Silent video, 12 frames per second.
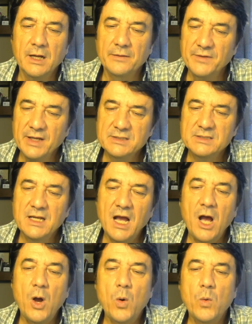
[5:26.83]
That's
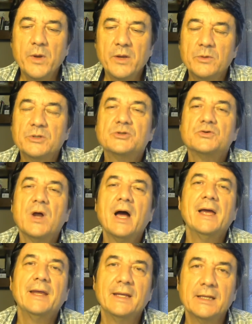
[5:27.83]
how we were
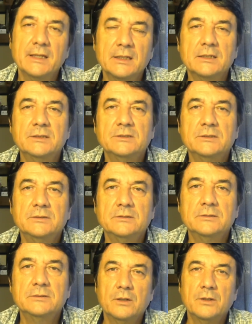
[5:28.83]
trying
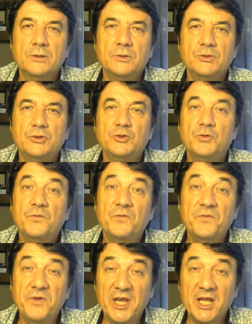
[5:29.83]
to
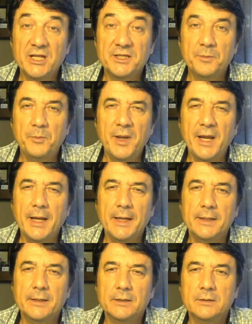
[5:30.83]
feel the
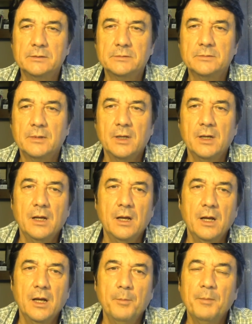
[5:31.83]
pain.
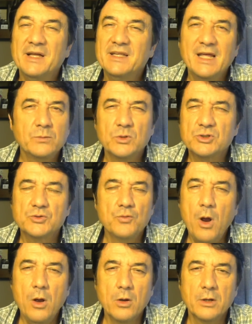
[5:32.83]
But that was
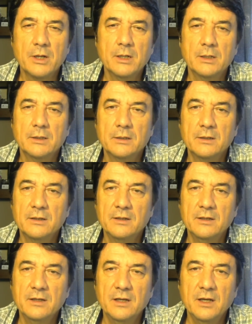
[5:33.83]
wrong.
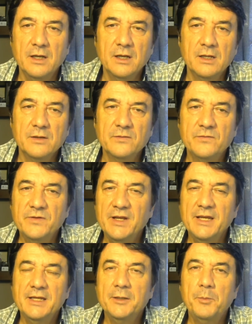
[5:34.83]

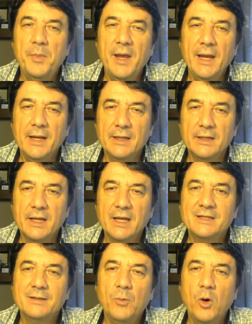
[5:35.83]
Feeling the pain
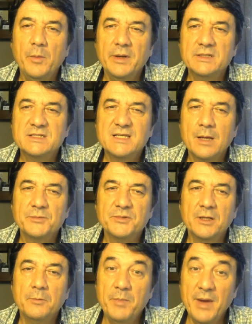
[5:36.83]
at the moment
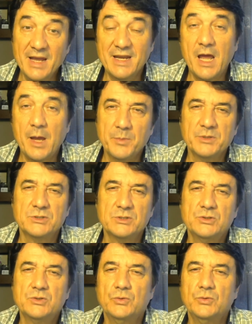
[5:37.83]
something bad
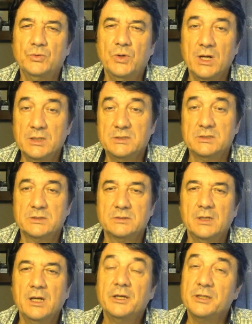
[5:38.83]
happens to us
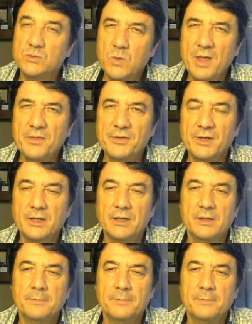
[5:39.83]
is one thing.